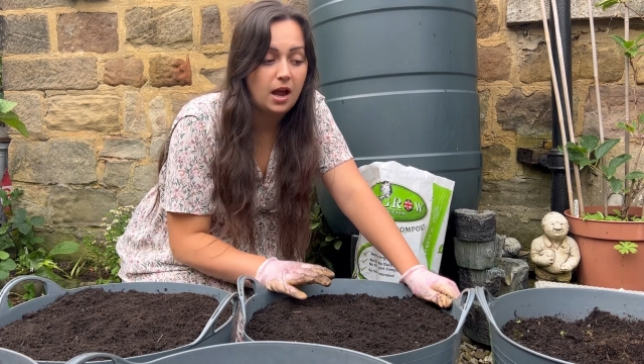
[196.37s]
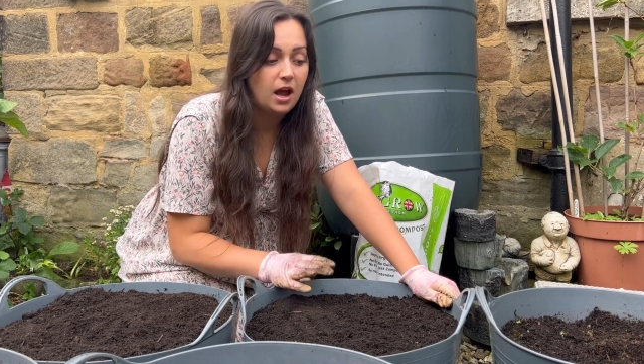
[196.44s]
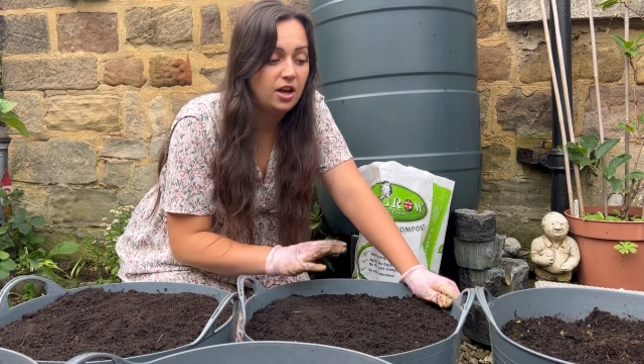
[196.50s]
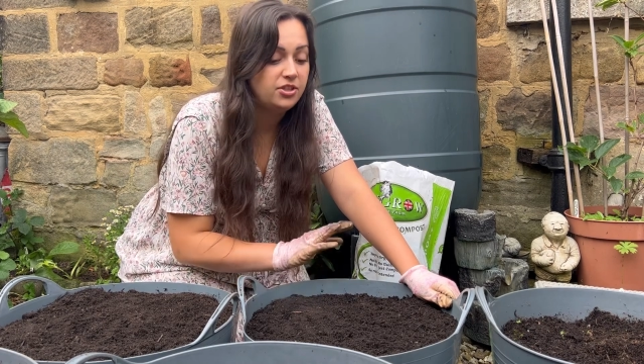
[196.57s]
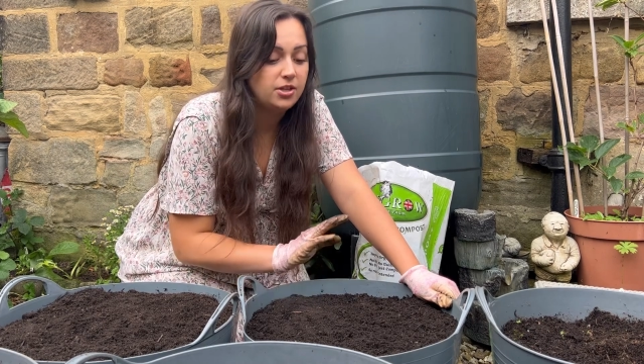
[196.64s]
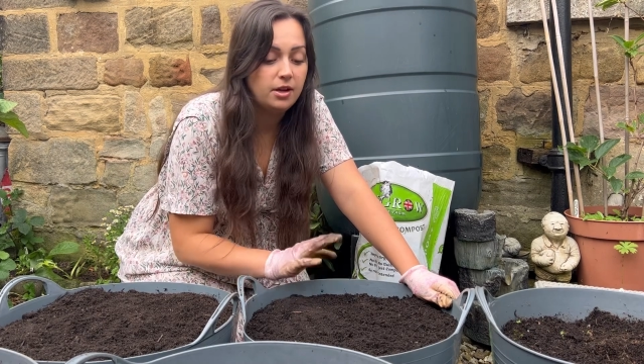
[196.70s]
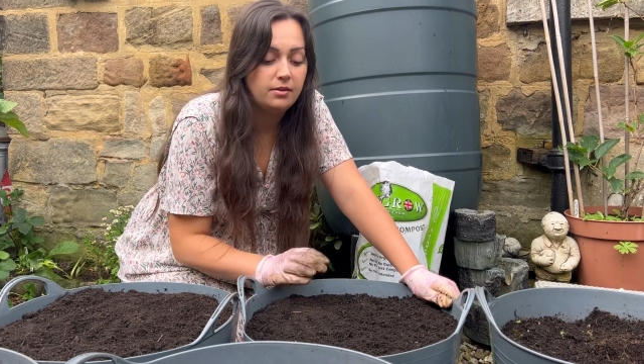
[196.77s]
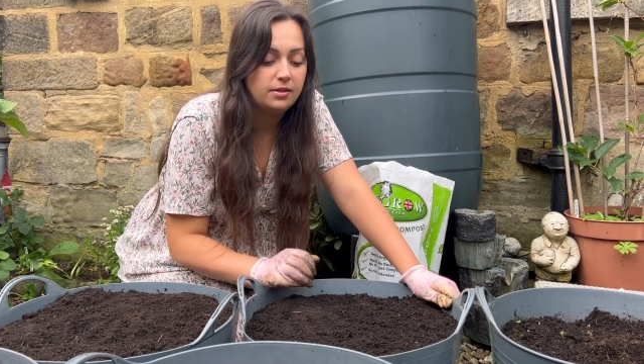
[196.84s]
I
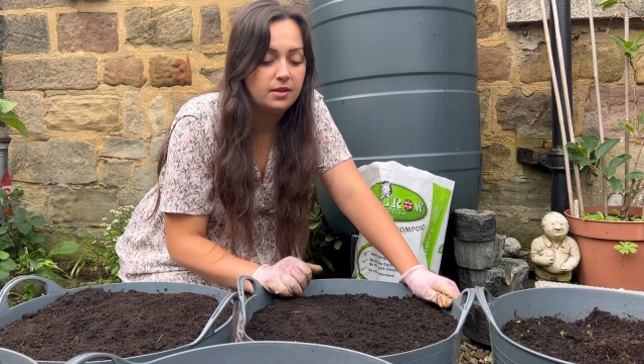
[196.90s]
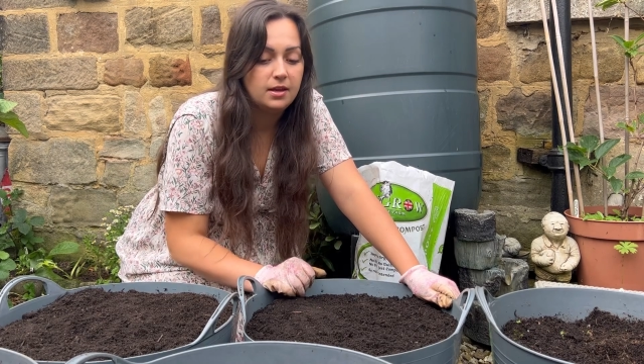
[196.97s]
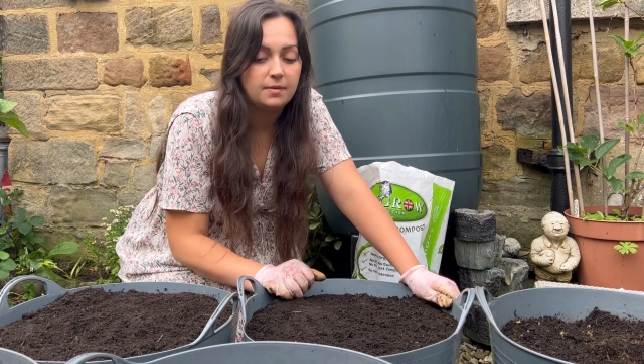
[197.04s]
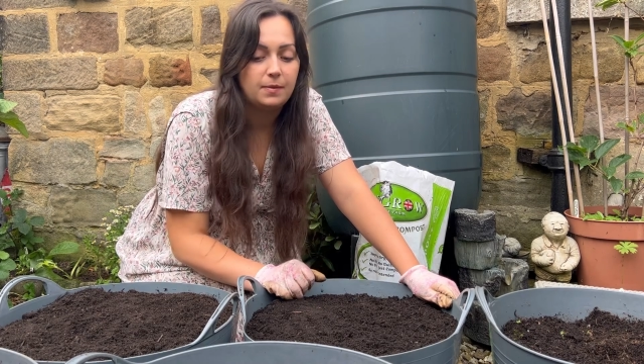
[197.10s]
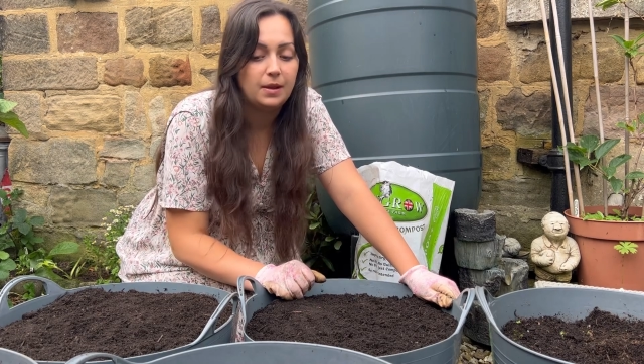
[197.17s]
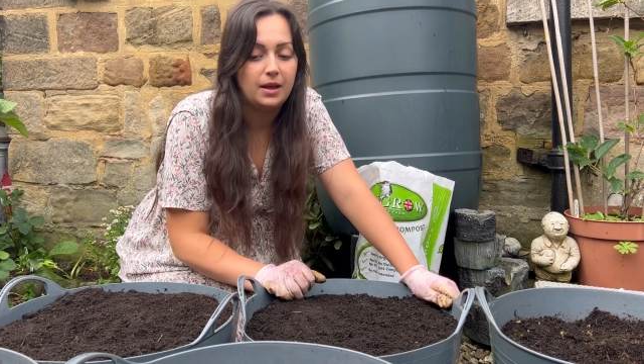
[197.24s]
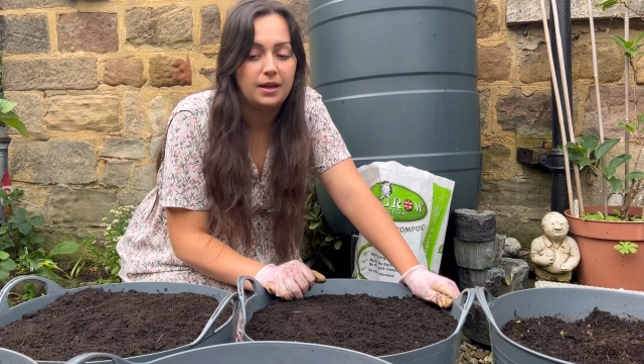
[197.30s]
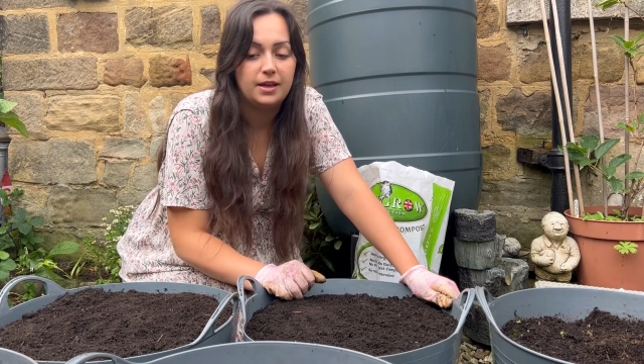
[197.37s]
don't think
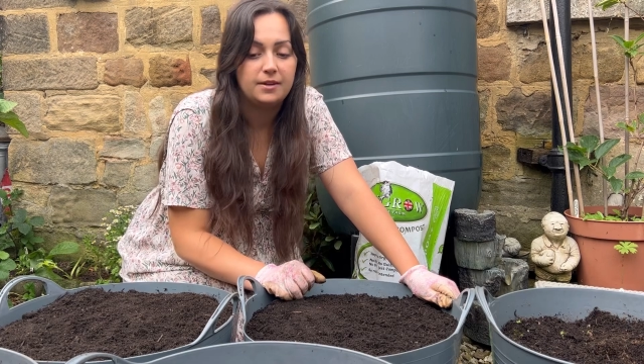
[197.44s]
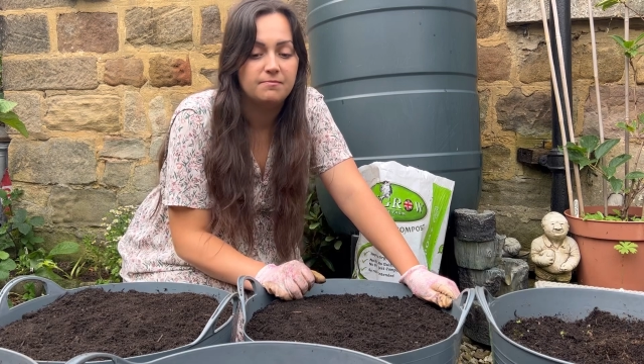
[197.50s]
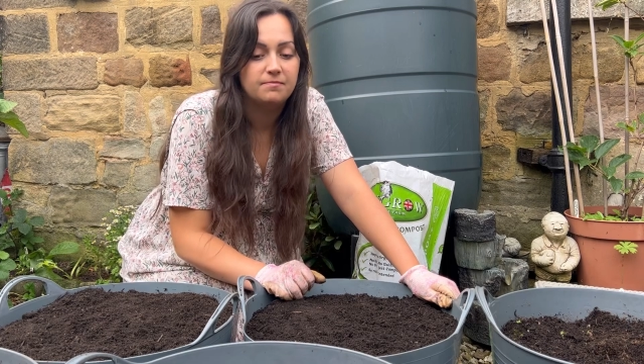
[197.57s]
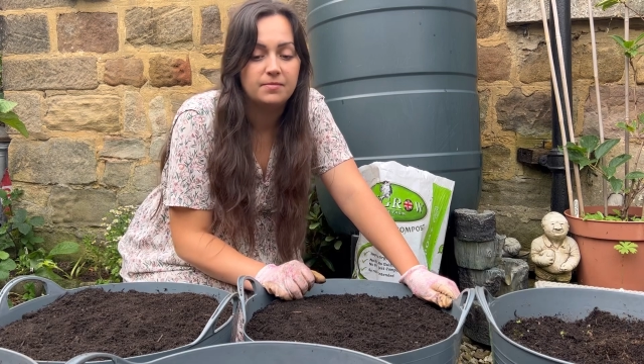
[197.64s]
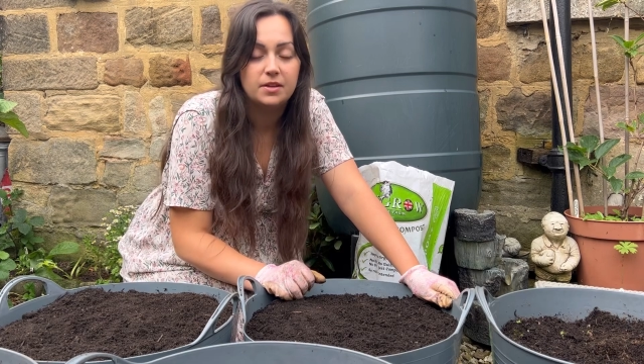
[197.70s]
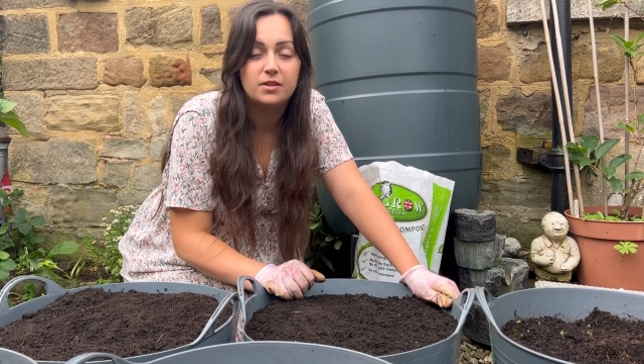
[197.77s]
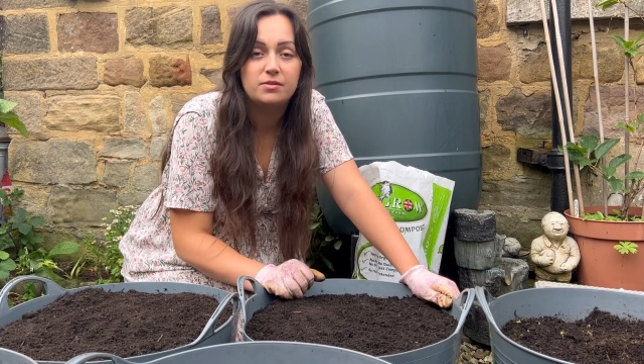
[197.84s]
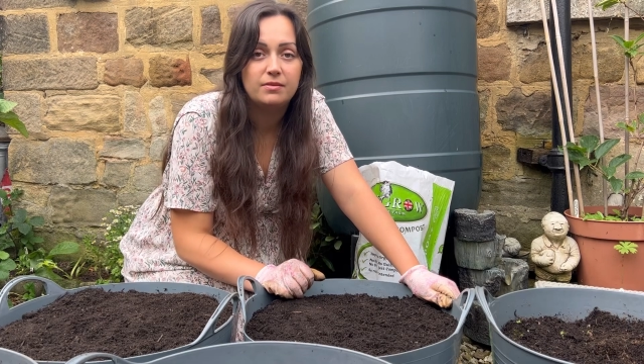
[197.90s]
blight
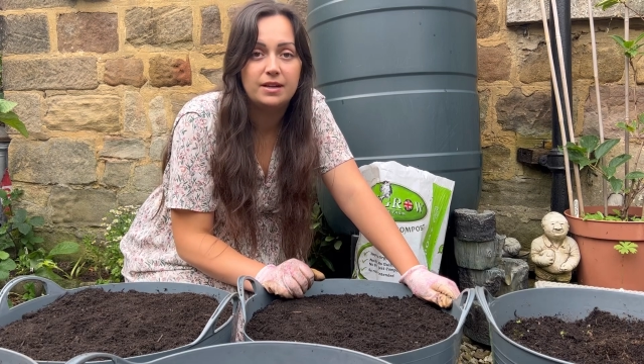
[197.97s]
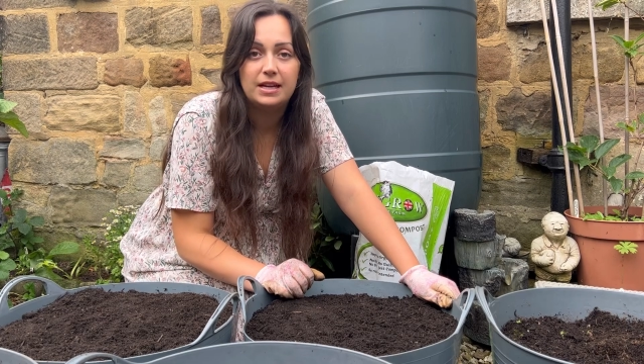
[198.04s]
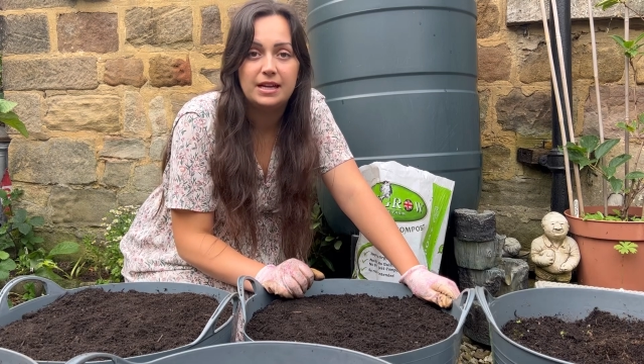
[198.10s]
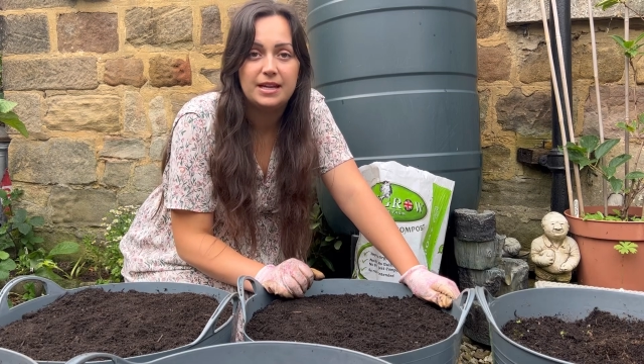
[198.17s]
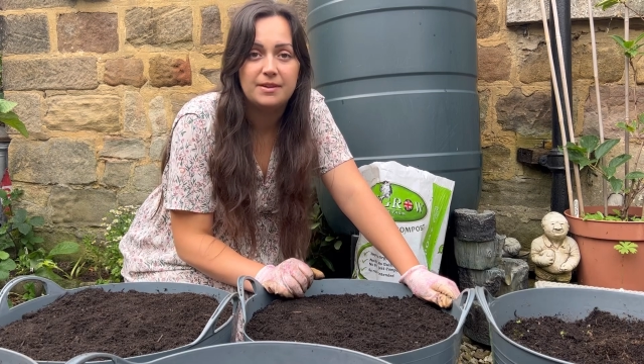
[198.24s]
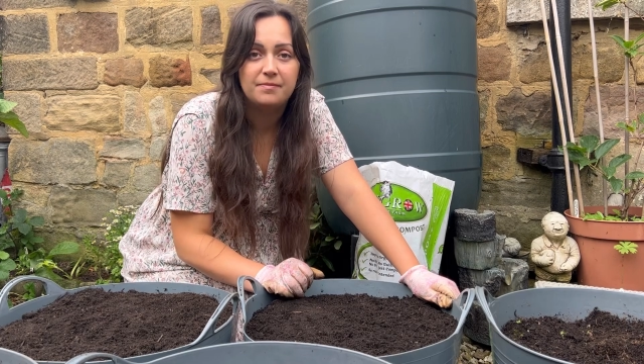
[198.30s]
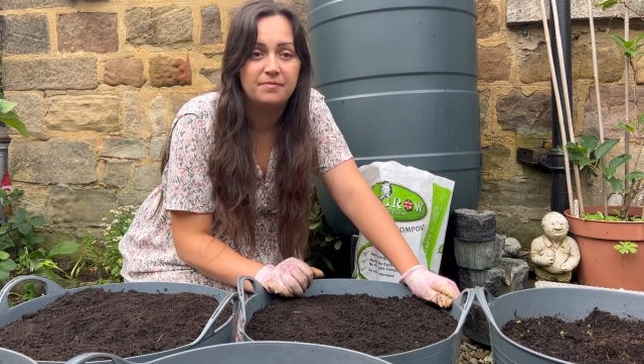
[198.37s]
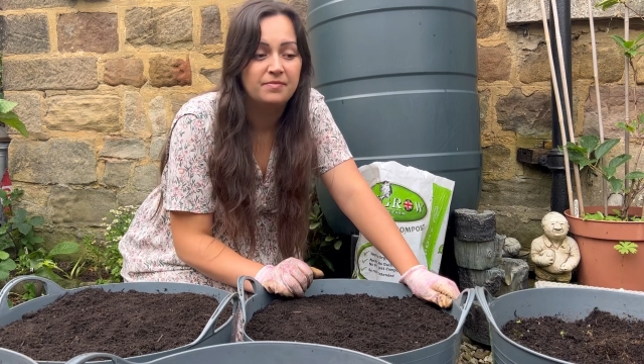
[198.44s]
has really